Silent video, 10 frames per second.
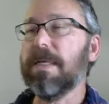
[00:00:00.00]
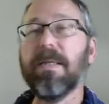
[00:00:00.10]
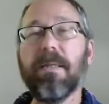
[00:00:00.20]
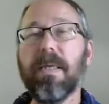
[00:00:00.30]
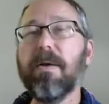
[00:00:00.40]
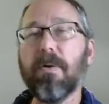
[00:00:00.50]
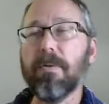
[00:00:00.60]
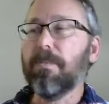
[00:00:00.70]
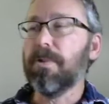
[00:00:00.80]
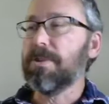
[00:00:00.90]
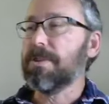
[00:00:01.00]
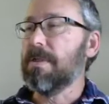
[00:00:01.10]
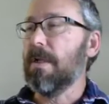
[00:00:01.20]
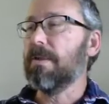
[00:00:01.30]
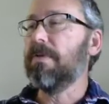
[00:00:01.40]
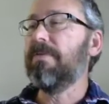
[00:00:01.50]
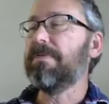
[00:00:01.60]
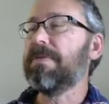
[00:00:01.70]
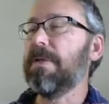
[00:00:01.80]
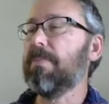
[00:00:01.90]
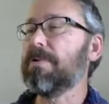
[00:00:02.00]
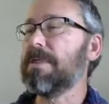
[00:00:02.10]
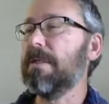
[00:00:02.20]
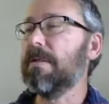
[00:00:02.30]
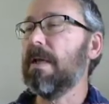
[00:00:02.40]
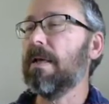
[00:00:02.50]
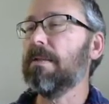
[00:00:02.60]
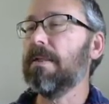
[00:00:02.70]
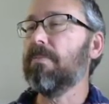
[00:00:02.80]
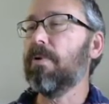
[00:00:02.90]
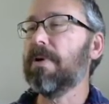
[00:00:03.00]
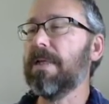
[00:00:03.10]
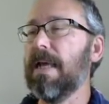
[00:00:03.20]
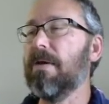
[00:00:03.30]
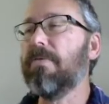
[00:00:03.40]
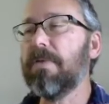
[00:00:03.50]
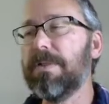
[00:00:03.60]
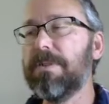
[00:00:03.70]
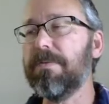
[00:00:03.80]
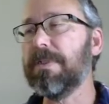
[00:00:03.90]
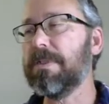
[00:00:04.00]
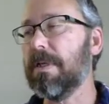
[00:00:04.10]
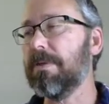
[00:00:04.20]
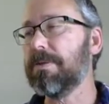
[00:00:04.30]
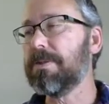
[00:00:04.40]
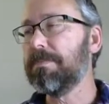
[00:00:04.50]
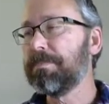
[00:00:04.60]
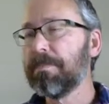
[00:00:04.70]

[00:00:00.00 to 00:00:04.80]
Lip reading: anything or purchase nothing, 15%, and then broken down for each of these others.